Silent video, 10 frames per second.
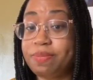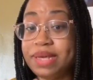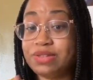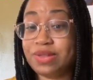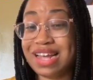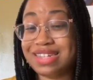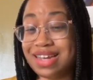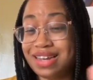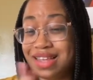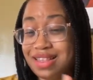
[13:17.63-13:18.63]
based on that
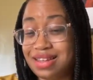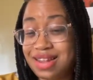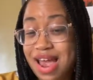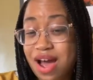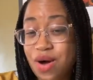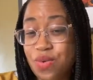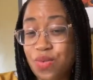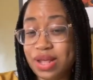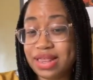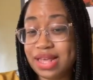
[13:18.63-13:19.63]
data, and then now
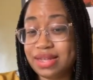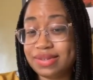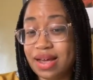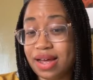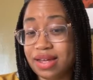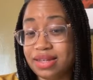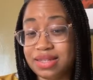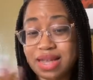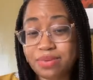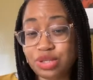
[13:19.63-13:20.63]
with these,
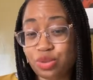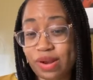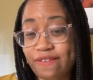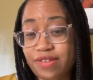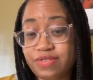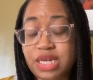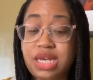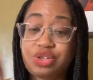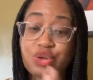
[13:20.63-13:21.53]
because that was 2015.